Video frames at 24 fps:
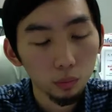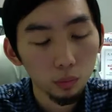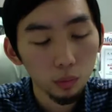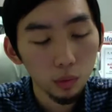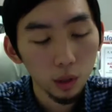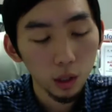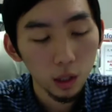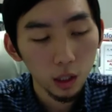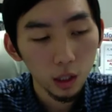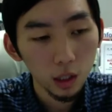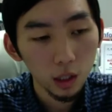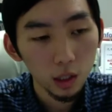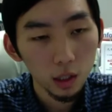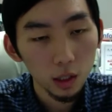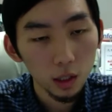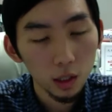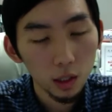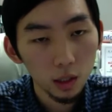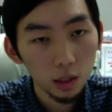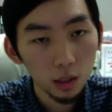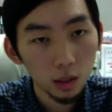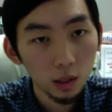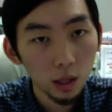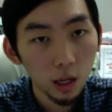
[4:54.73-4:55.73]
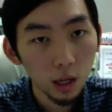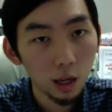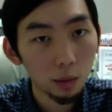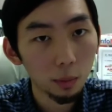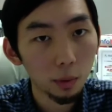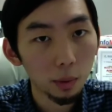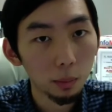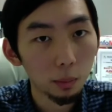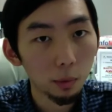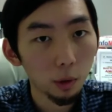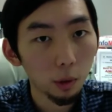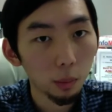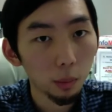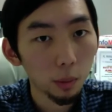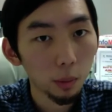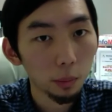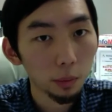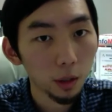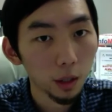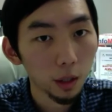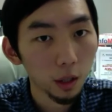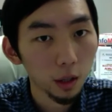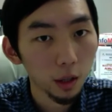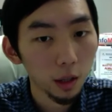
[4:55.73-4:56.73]
it is a bit more
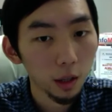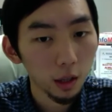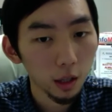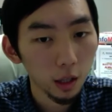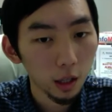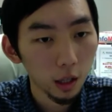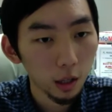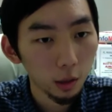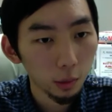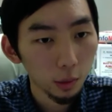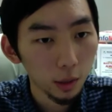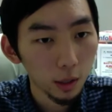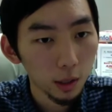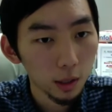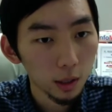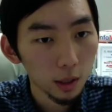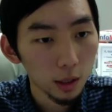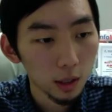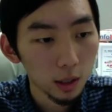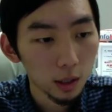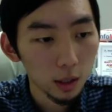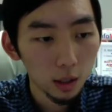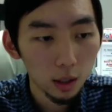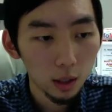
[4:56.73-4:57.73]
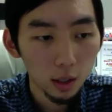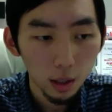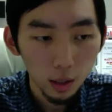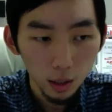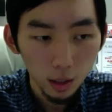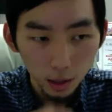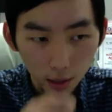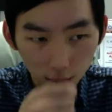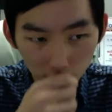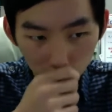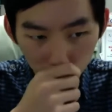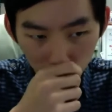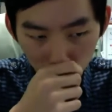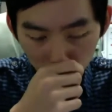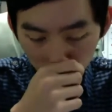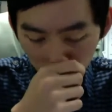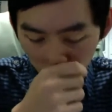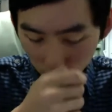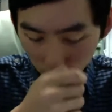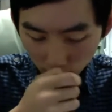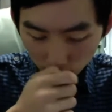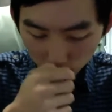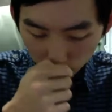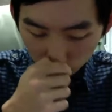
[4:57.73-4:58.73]
popular than the other ones.
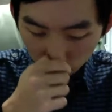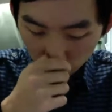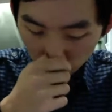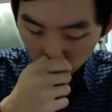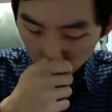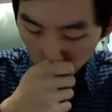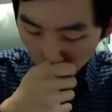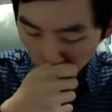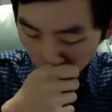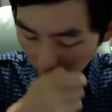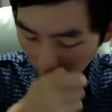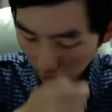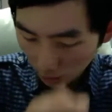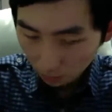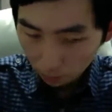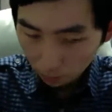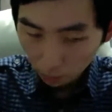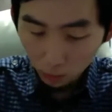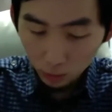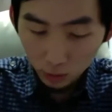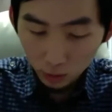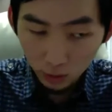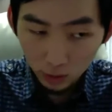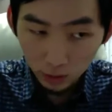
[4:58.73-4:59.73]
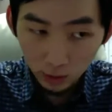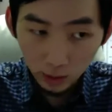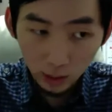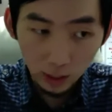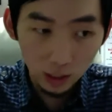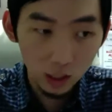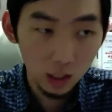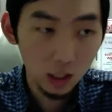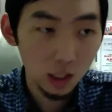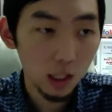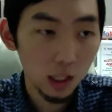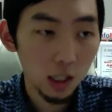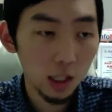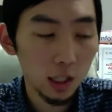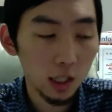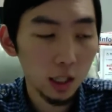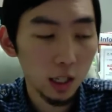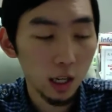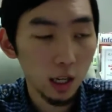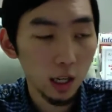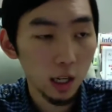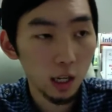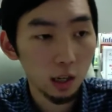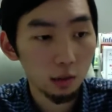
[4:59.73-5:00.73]
Yeah, So the shampoos and THGs
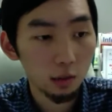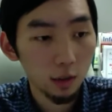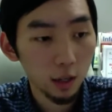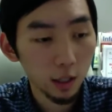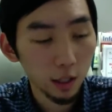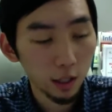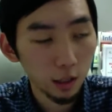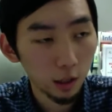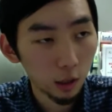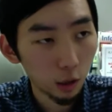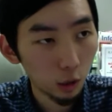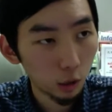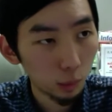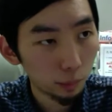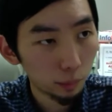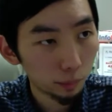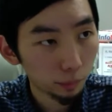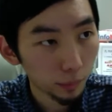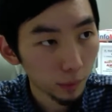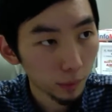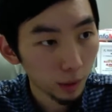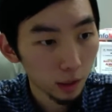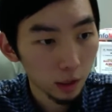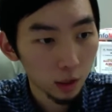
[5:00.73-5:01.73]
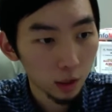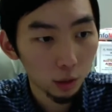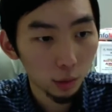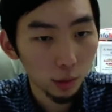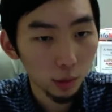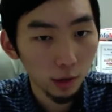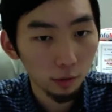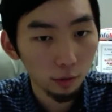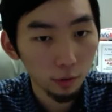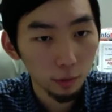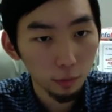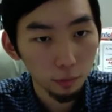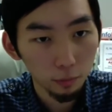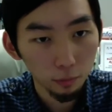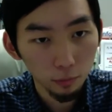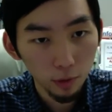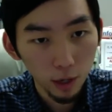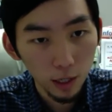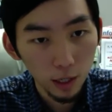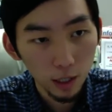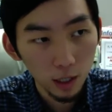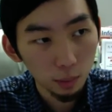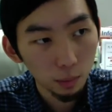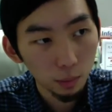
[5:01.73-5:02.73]
are running low, so we have to
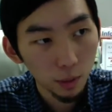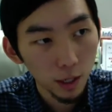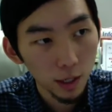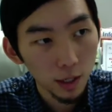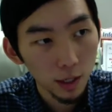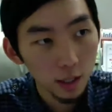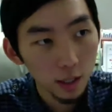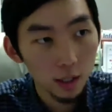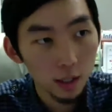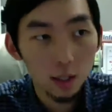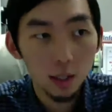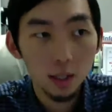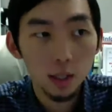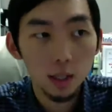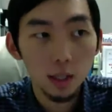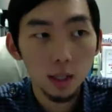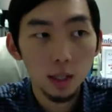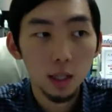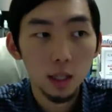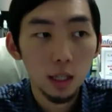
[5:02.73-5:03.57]
raise the prices.